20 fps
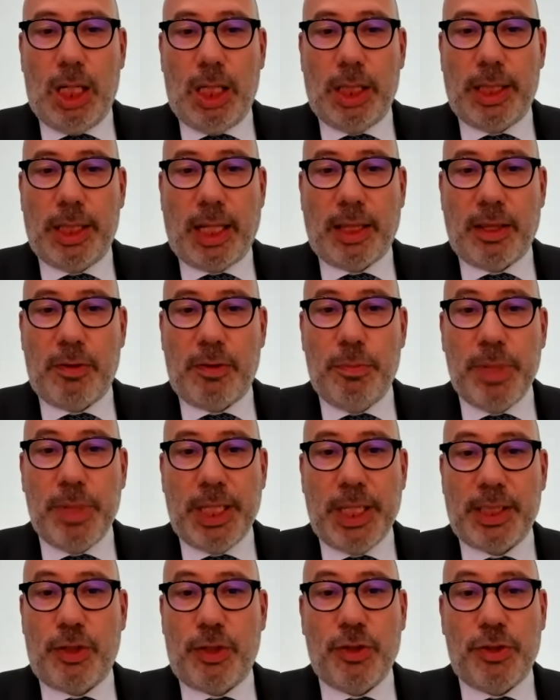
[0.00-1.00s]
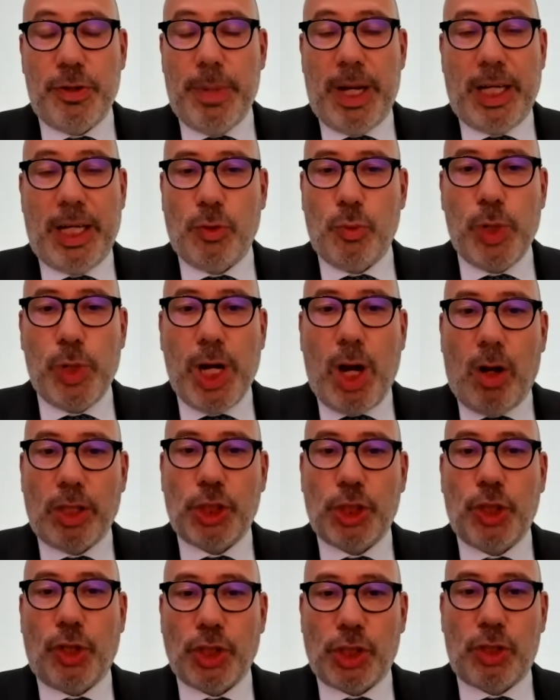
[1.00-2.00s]
that meets the demand. We are
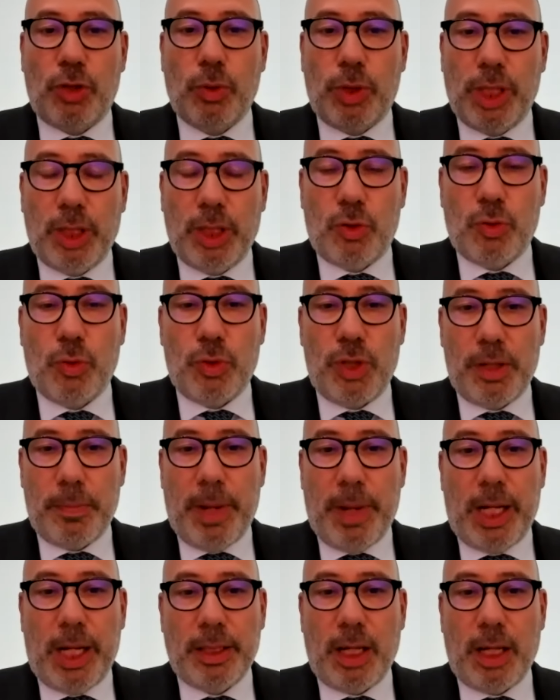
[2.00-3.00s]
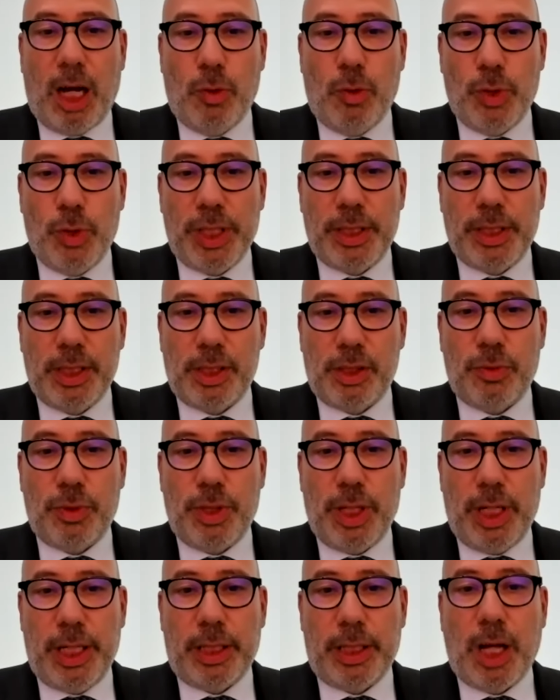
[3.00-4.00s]
just looking to demand how it is
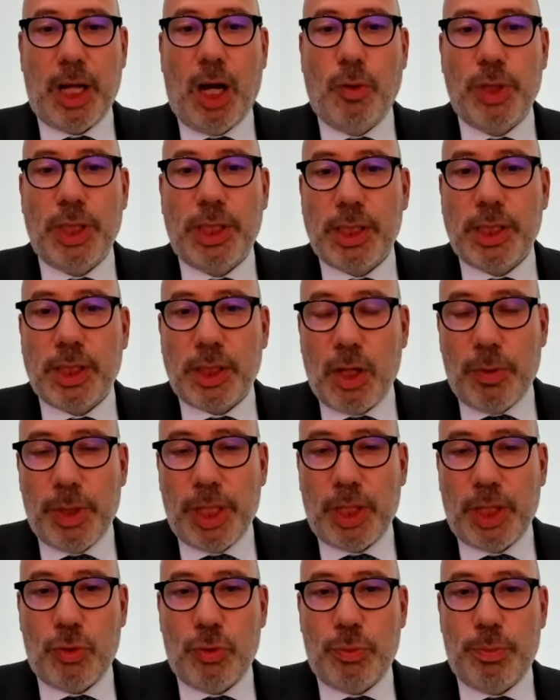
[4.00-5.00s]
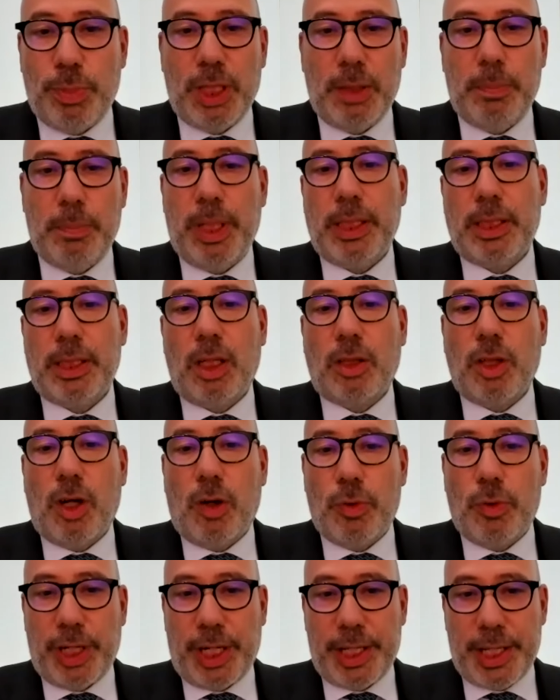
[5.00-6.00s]
today and how it is going to be based on
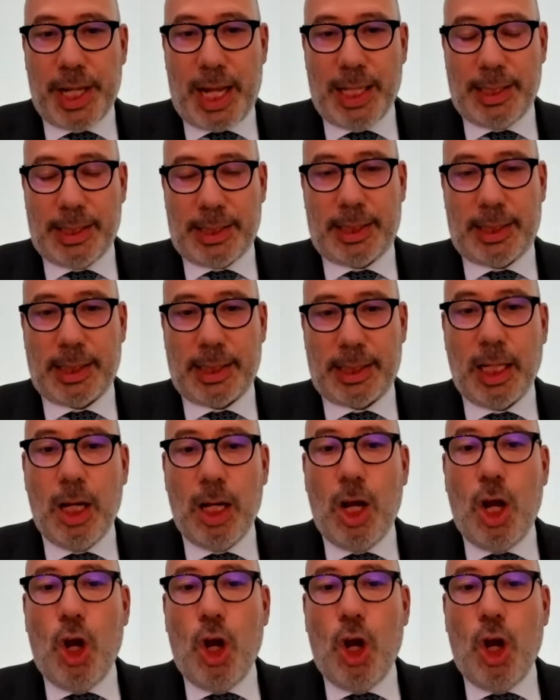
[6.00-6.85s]
our analysis.